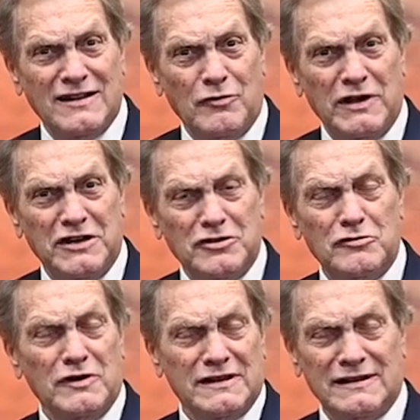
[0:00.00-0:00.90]
that we do
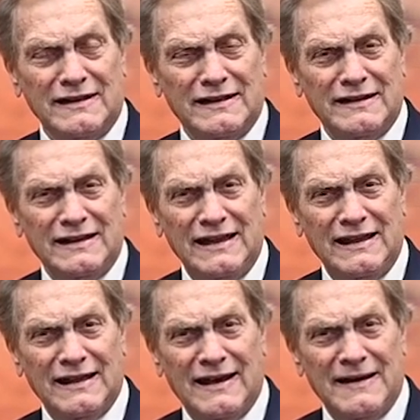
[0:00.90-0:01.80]
with
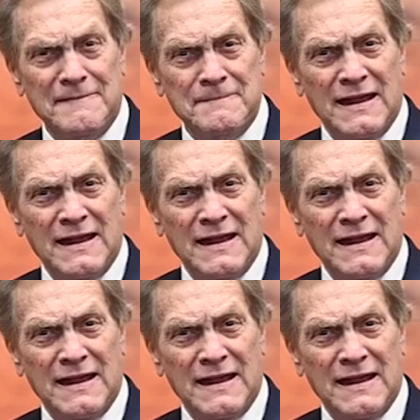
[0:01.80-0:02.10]
the